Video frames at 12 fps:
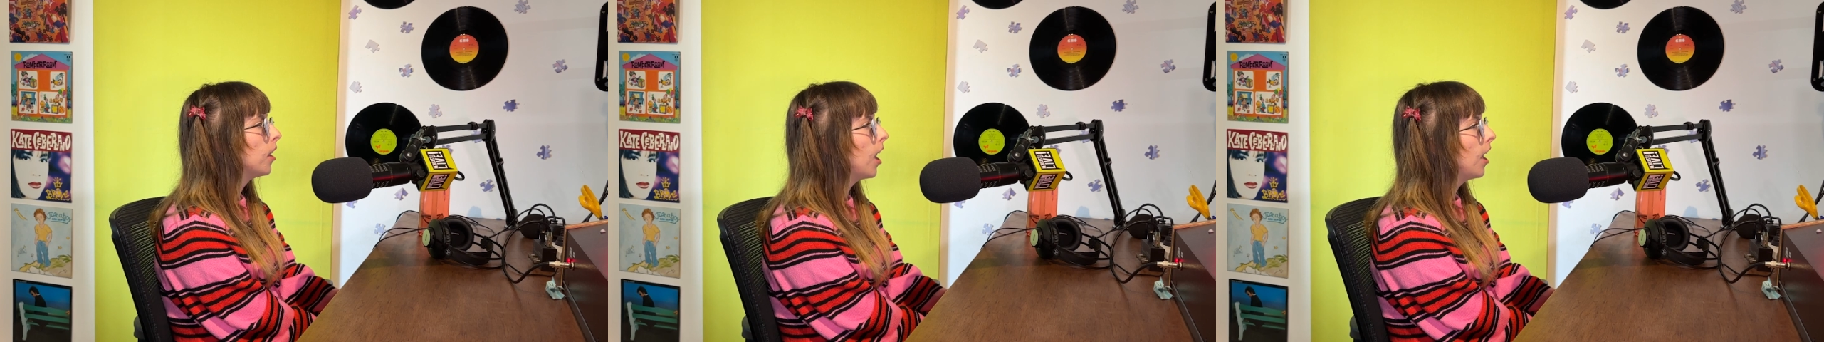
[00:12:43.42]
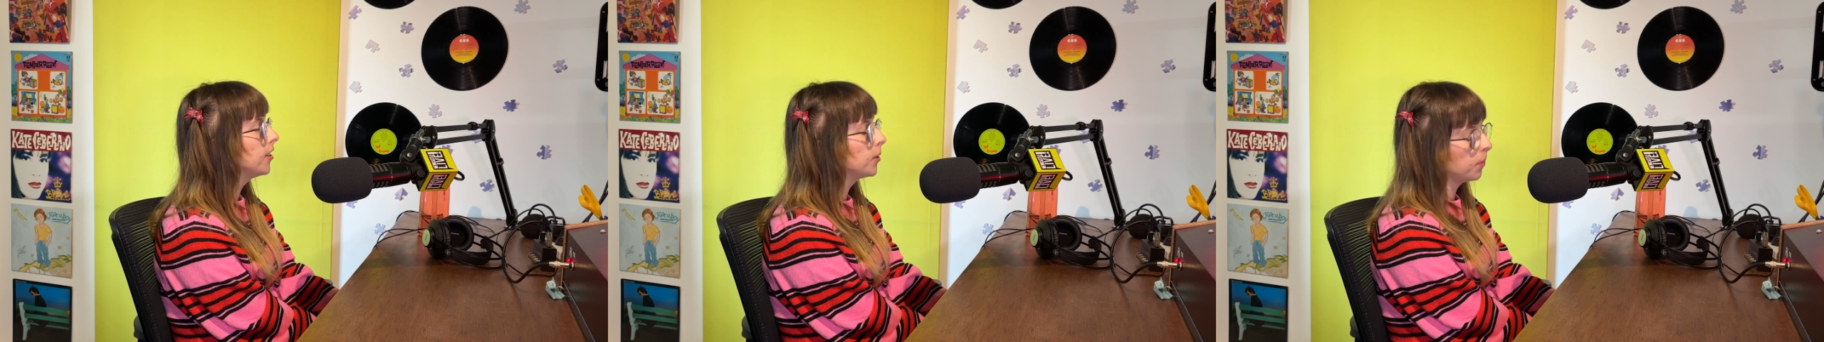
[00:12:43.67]

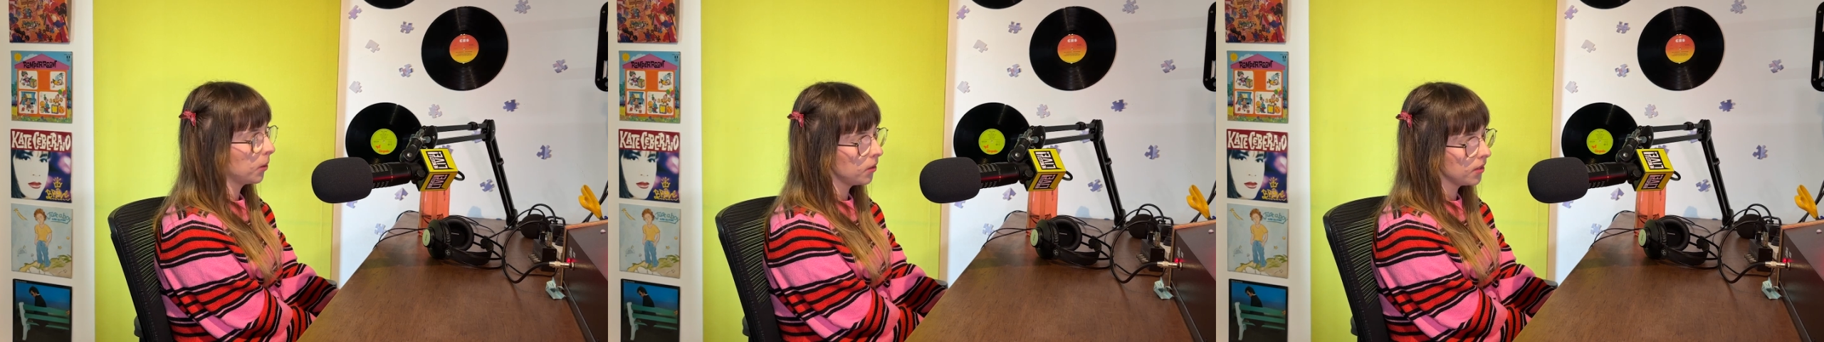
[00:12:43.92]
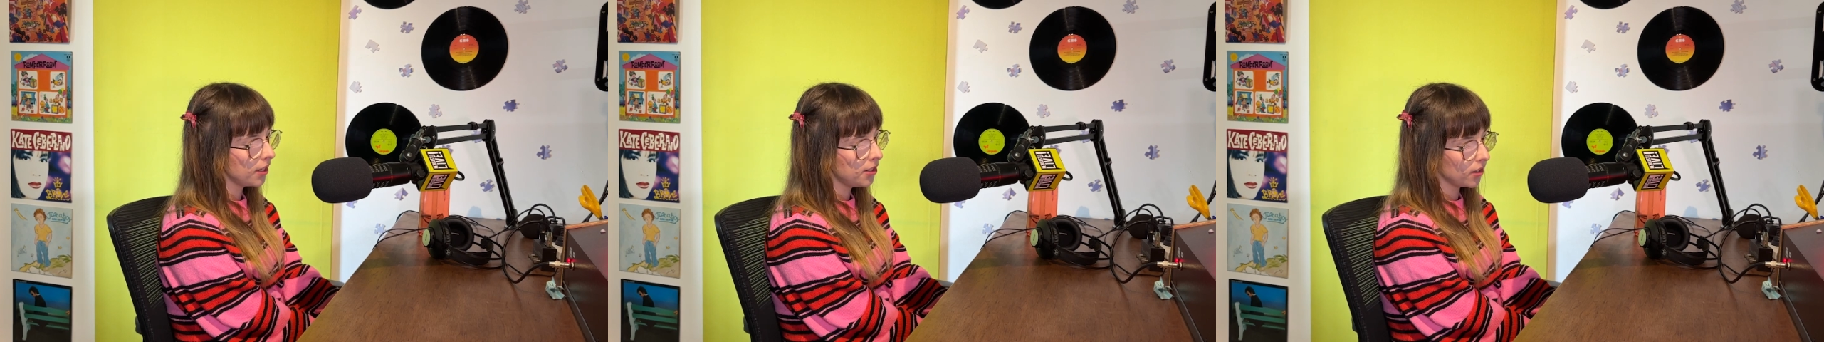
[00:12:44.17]
I
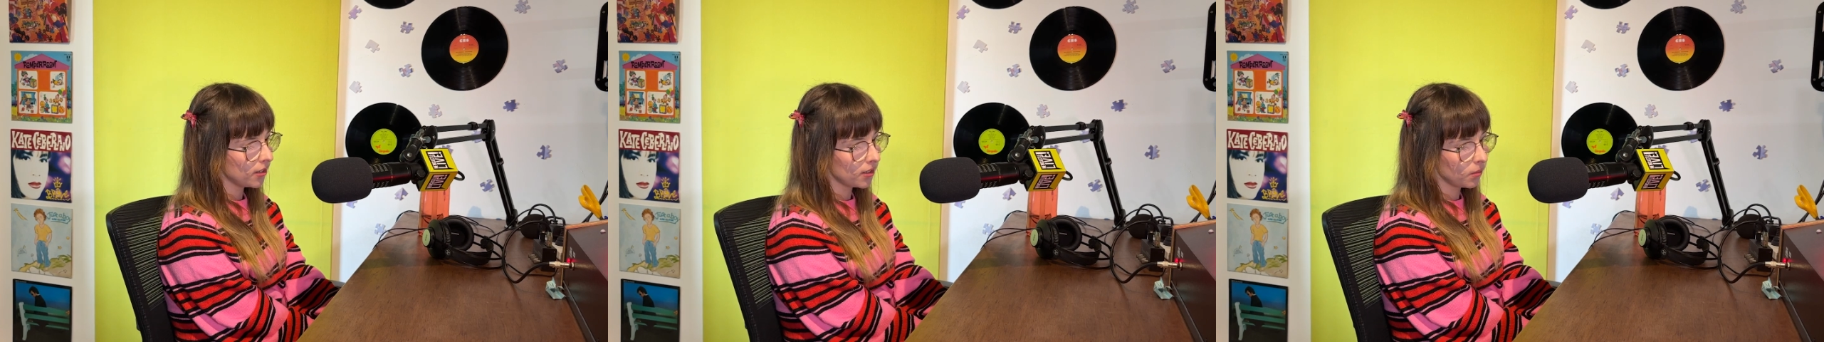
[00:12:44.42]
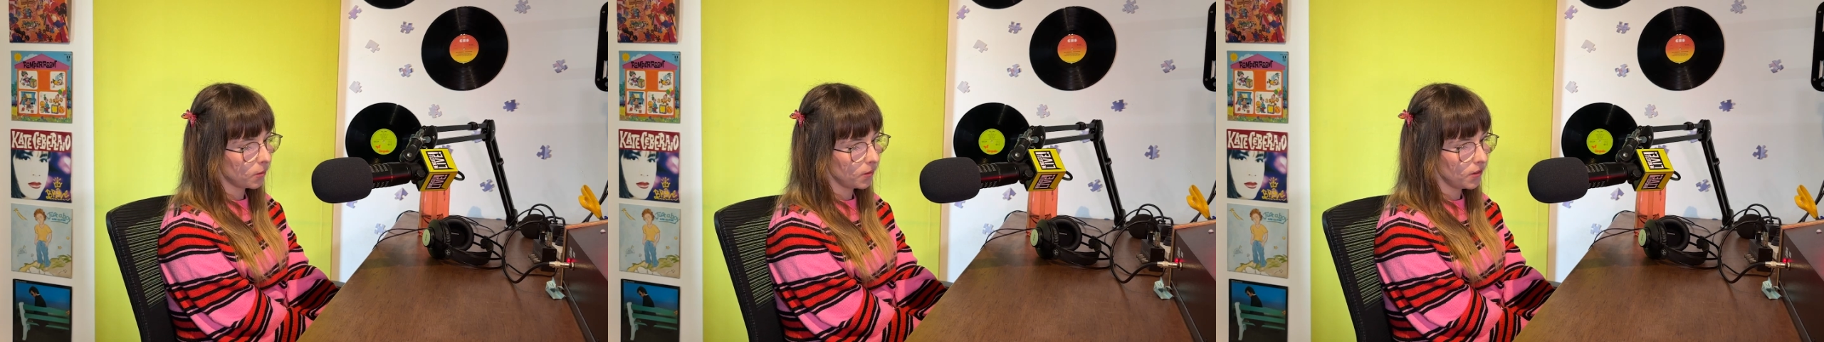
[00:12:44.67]
suppose I
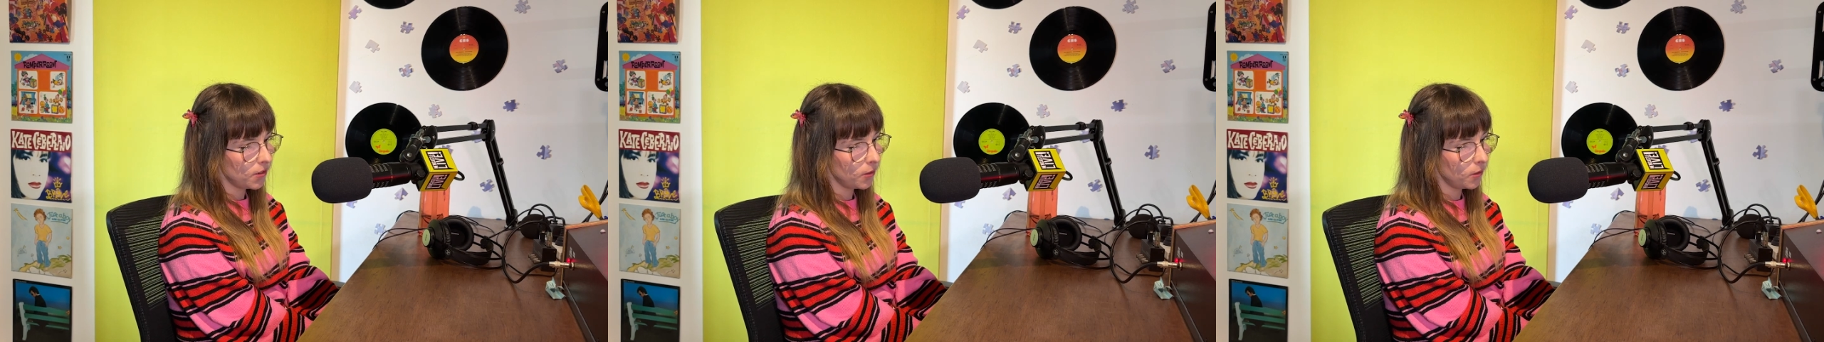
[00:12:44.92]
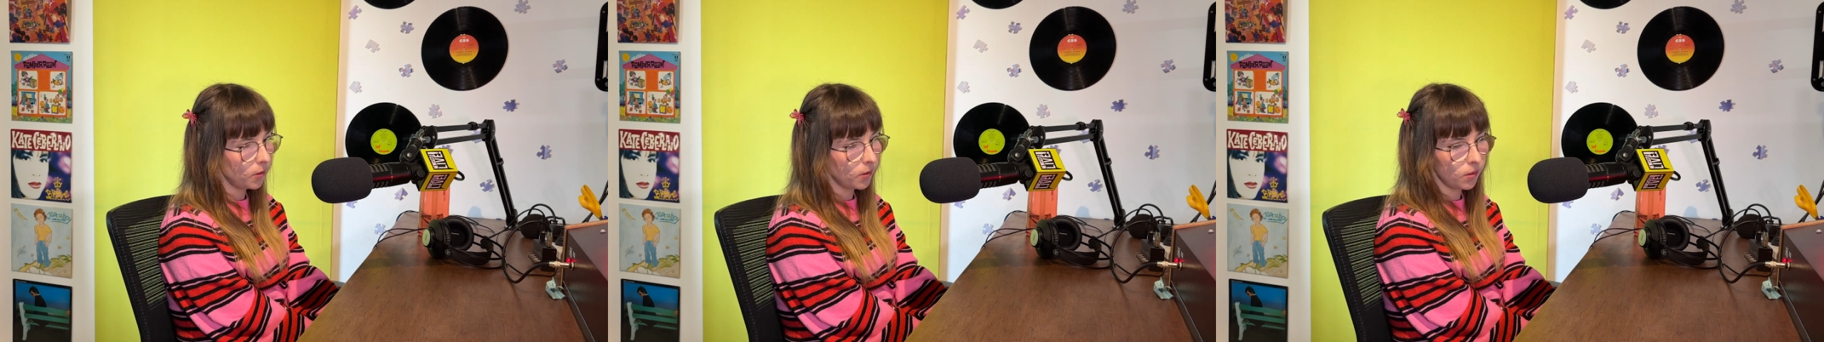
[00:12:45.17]
just want
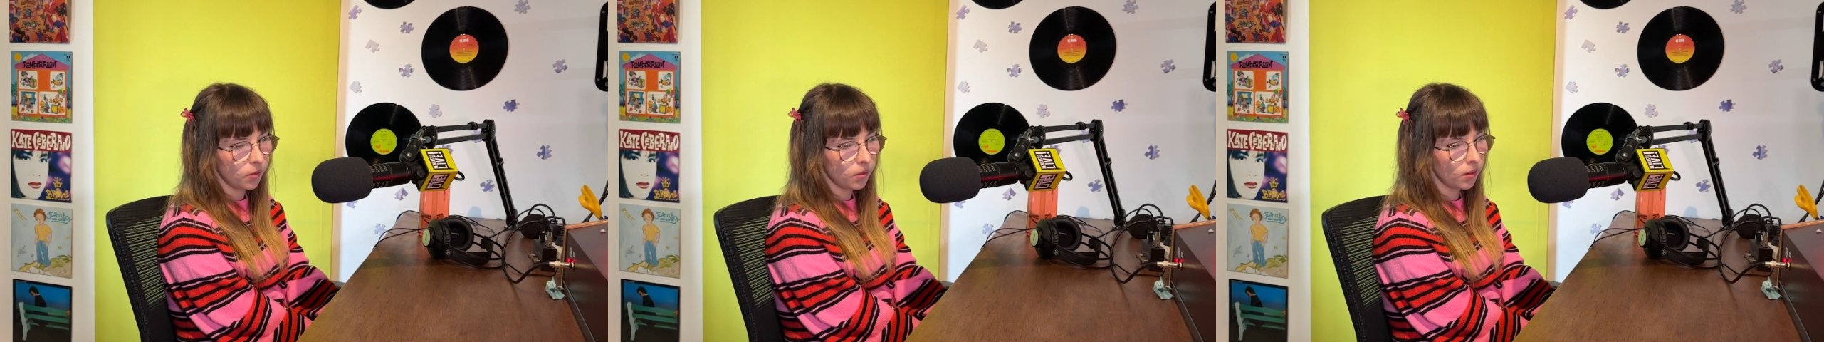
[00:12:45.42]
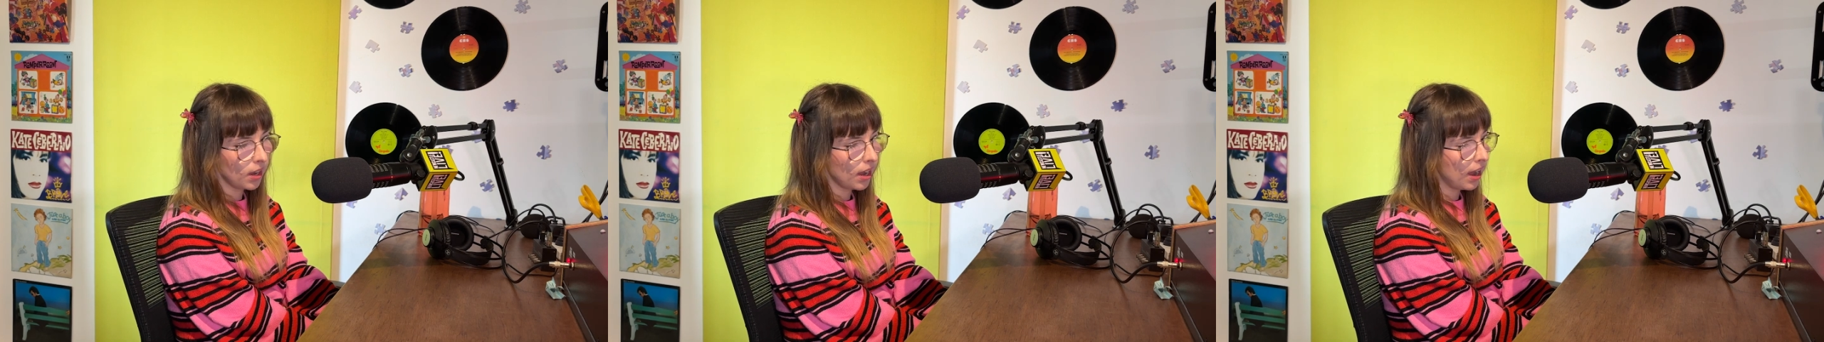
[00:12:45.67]
to